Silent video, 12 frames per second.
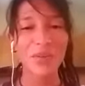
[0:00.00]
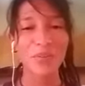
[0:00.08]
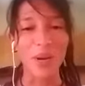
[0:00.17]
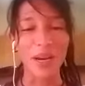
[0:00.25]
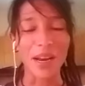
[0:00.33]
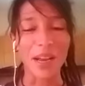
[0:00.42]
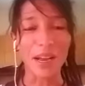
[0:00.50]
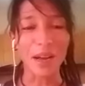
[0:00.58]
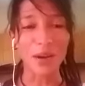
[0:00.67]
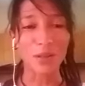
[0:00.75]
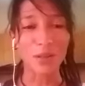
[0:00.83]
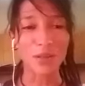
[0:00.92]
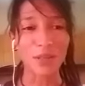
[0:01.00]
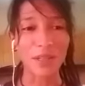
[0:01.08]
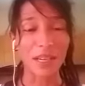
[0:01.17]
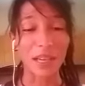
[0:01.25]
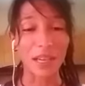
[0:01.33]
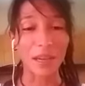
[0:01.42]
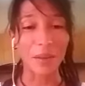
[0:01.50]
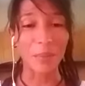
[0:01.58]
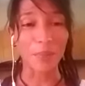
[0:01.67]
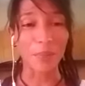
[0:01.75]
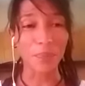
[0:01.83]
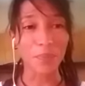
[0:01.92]
But now a
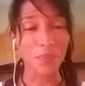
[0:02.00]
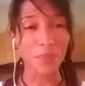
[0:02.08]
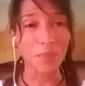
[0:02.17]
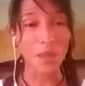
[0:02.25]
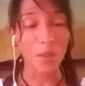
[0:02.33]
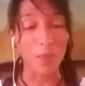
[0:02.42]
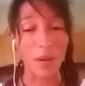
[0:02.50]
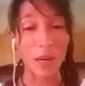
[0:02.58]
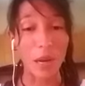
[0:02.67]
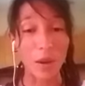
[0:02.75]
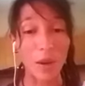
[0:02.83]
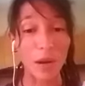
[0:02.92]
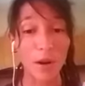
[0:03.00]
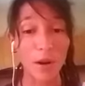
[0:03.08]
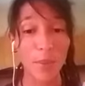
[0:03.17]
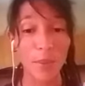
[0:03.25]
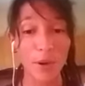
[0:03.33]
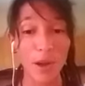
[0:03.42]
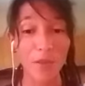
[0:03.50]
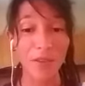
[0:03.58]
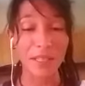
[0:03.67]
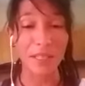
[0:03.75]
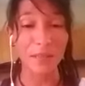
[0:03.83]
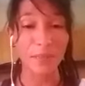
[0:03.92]
lot of people love
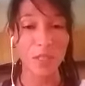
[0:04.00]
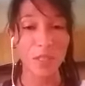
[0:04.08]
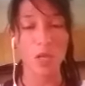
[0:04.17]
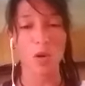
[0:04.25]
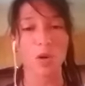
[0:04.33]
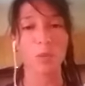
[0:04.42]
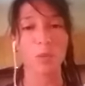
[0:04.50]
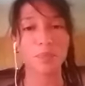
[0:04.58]
it. So